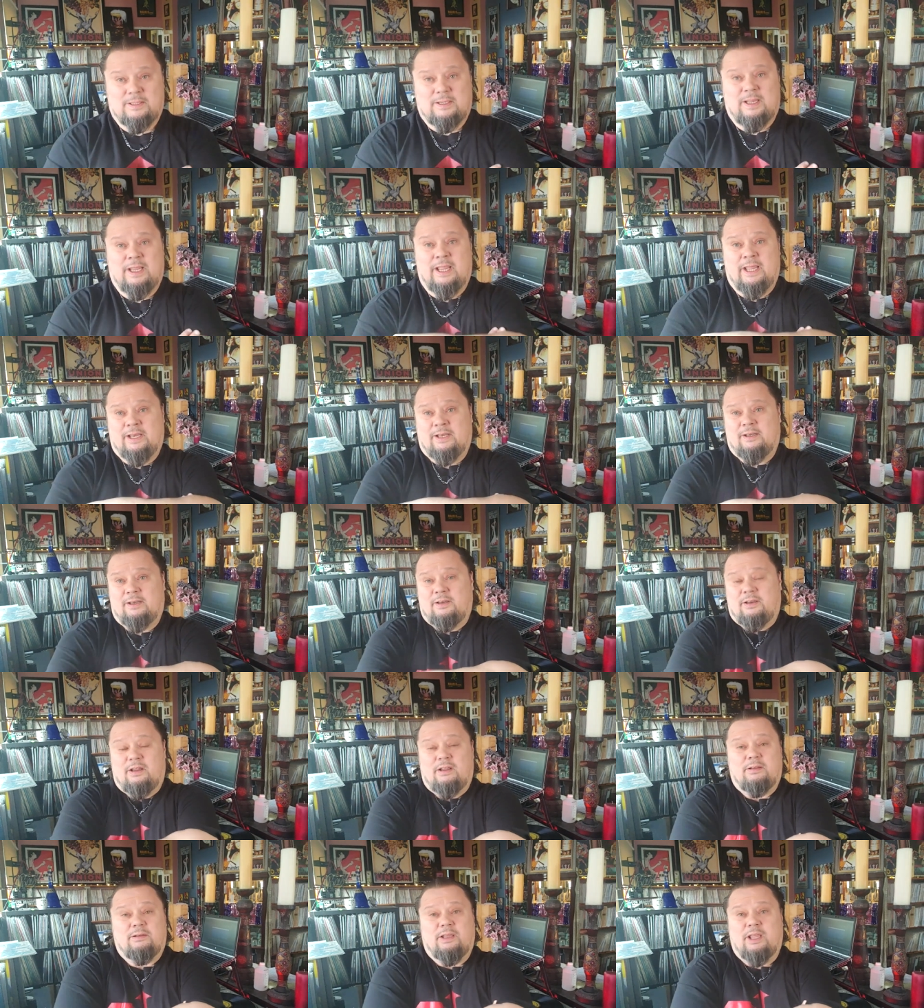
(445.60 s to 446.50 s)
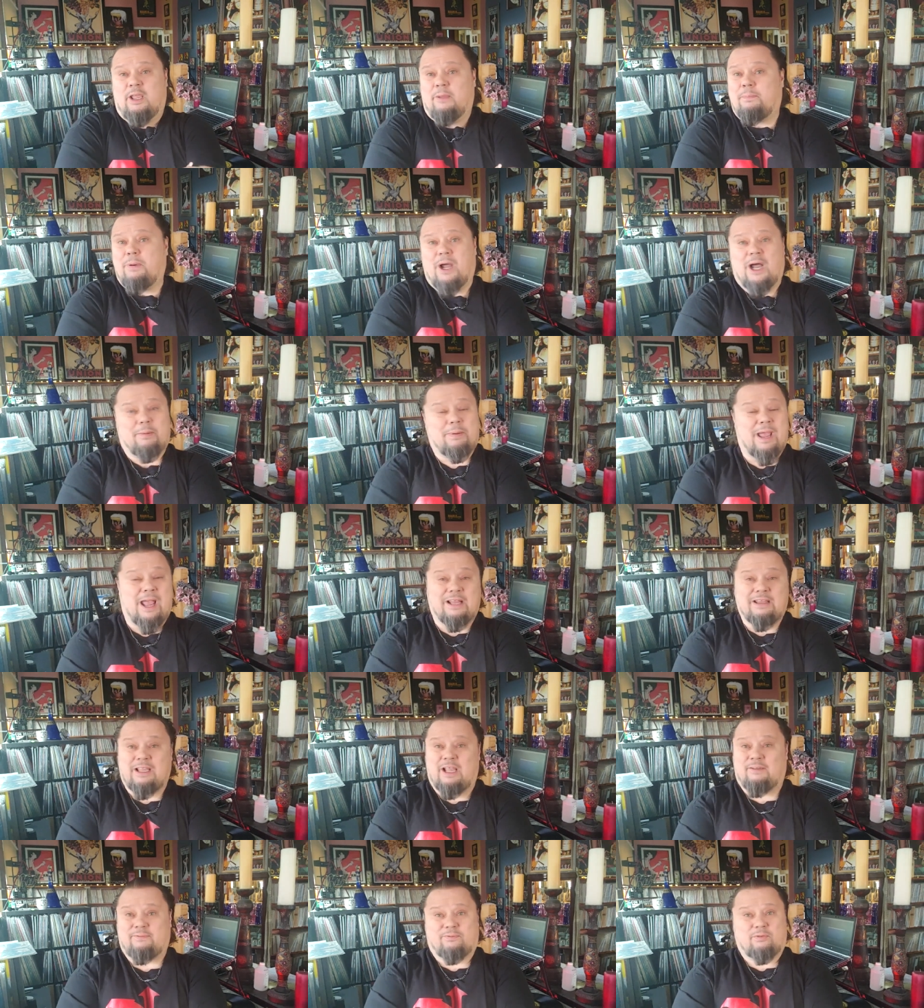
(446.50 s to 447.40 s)
And hip hop had
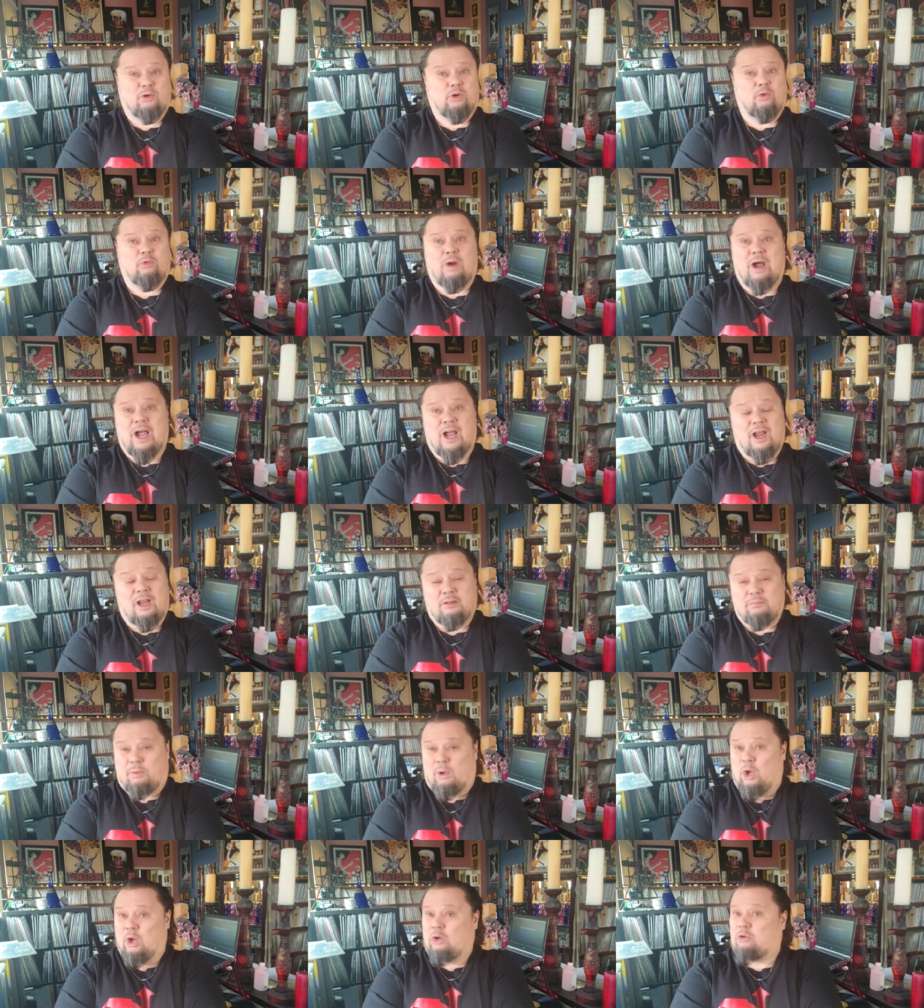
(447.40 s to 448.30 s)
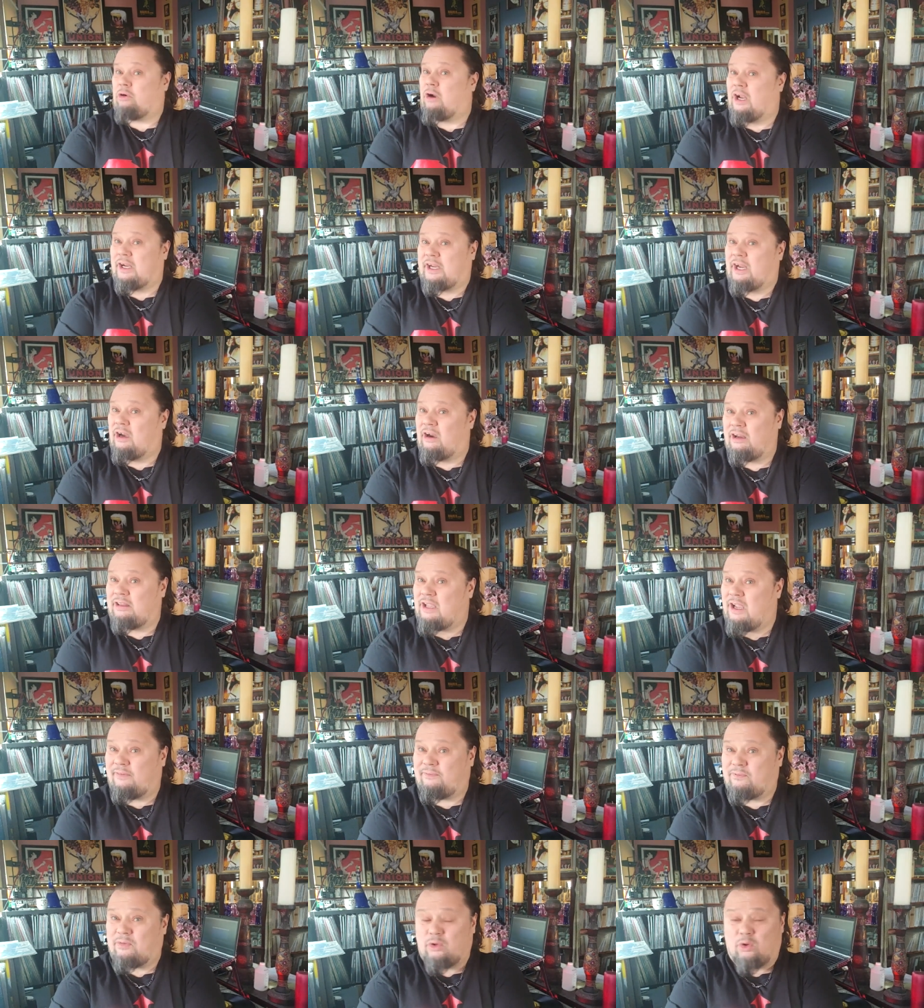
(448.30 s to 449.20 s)
that for a while, punk rock carried
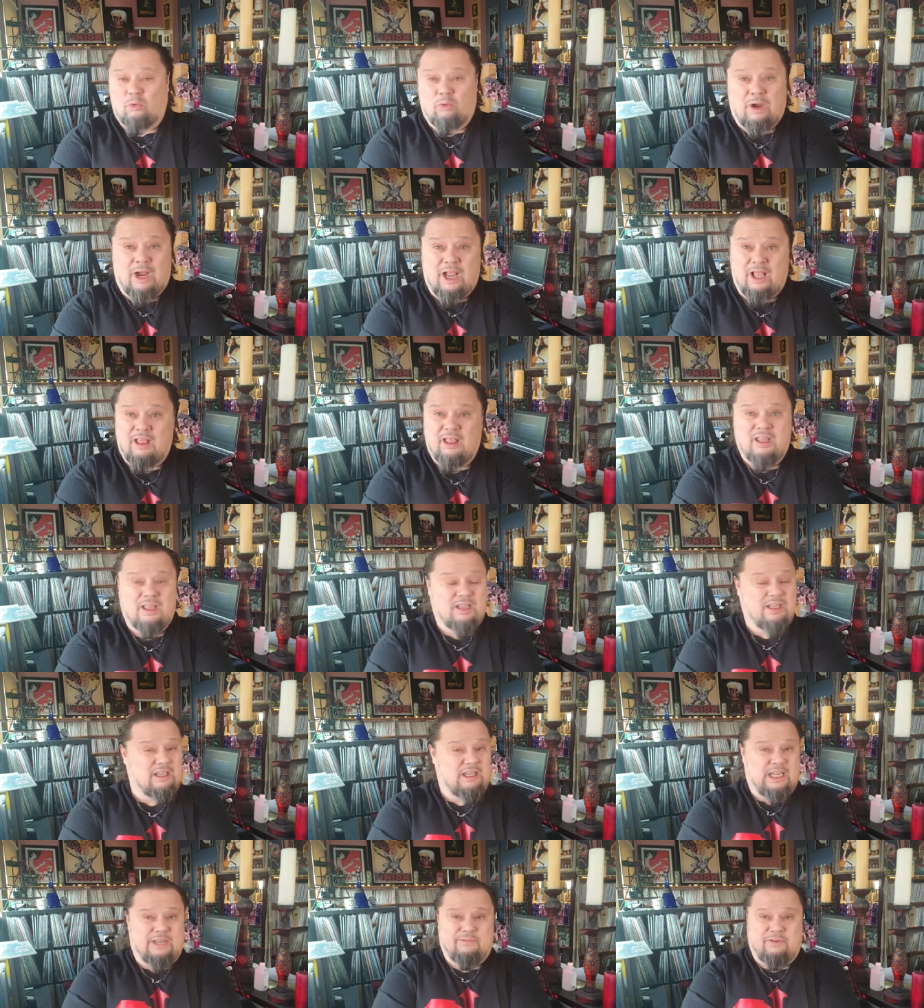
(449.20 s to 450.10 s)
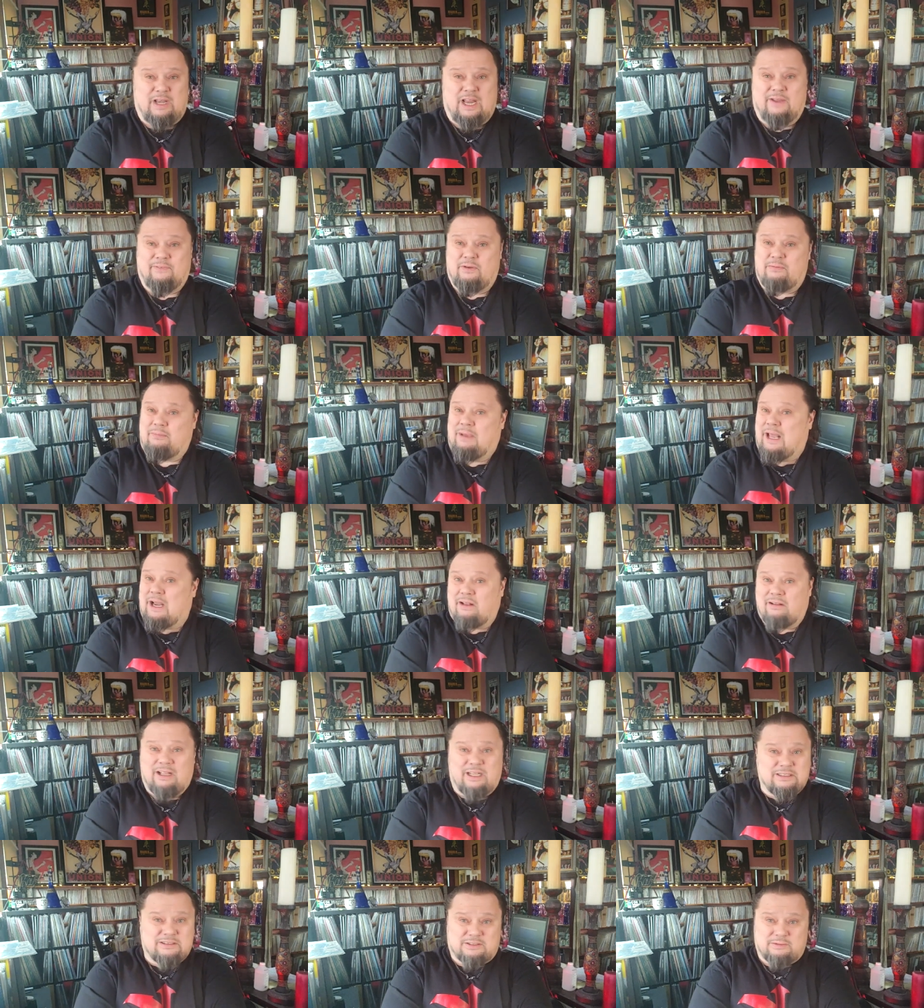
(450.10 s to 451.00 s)
that for a while, even heavy metal
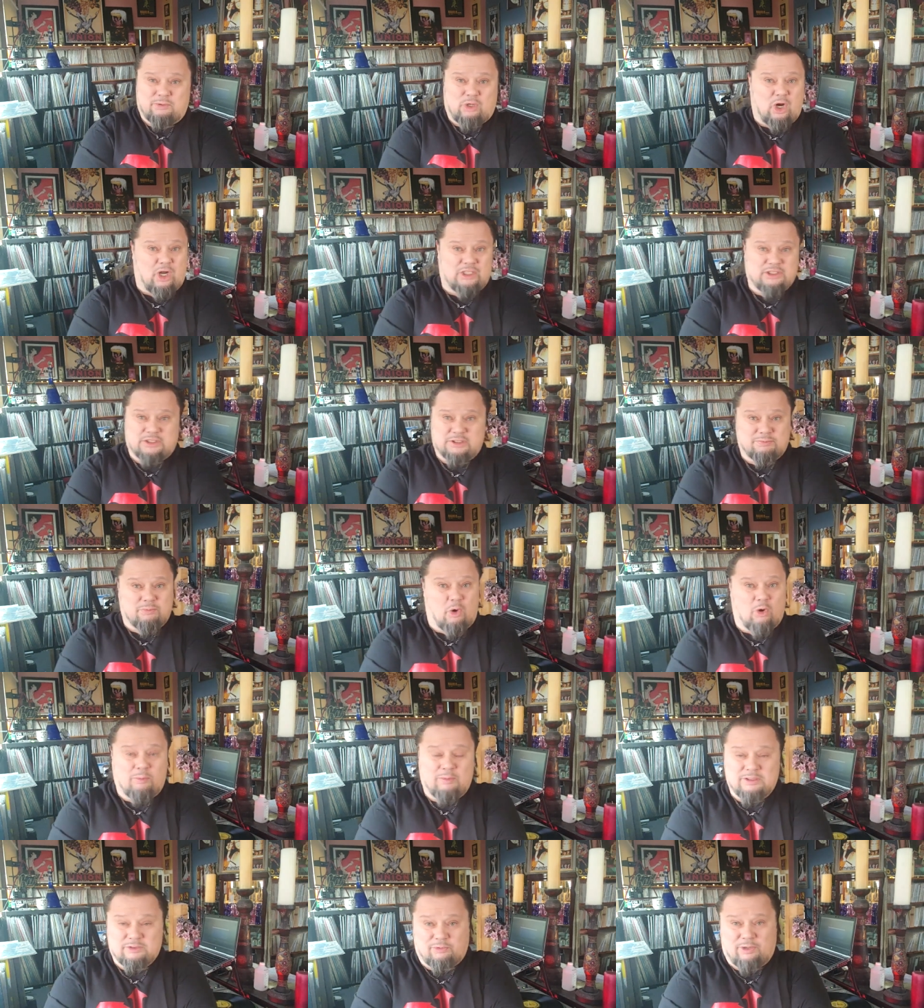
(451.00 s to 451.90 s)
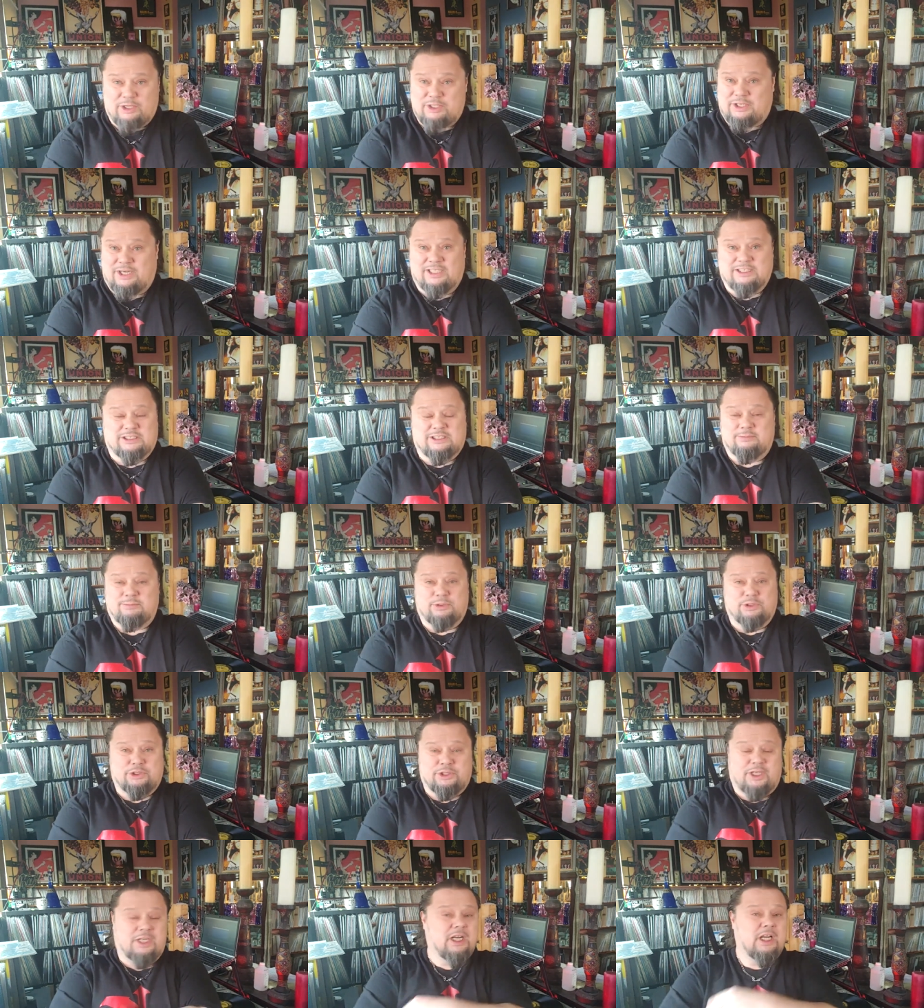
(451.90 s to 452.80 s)
had some conscious moments, Rage Against the
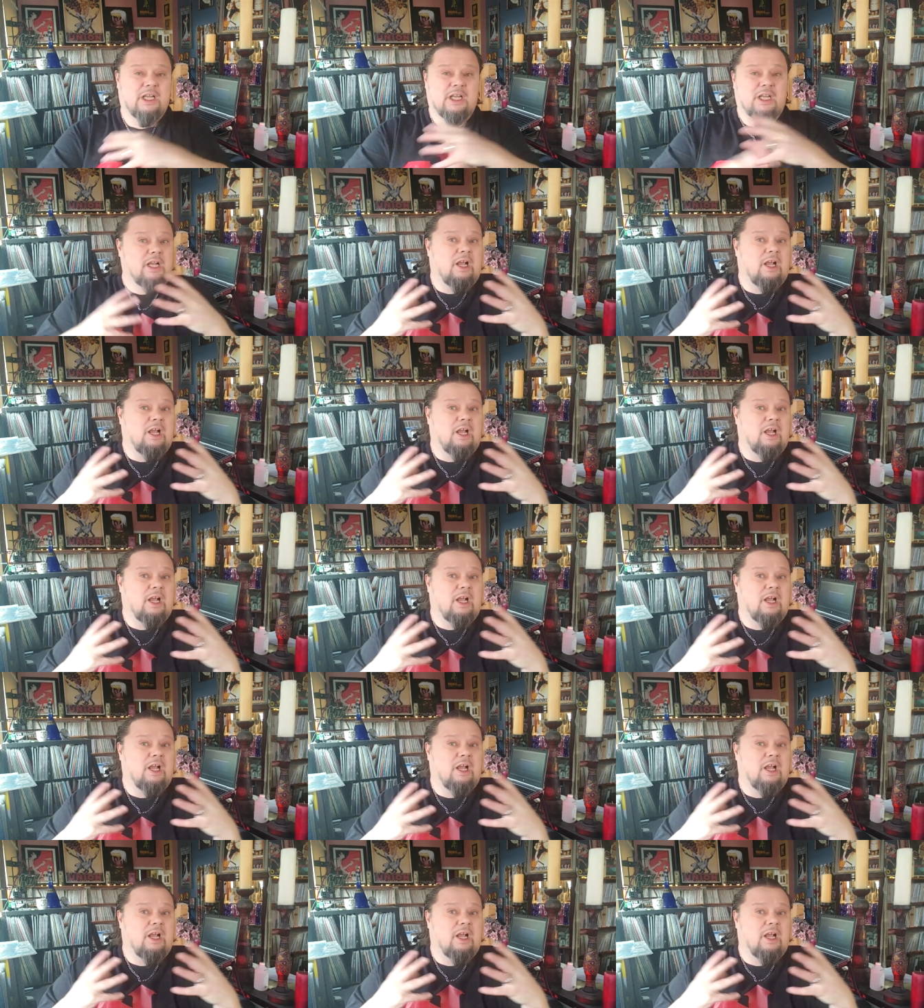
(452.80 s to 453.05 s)
Machine.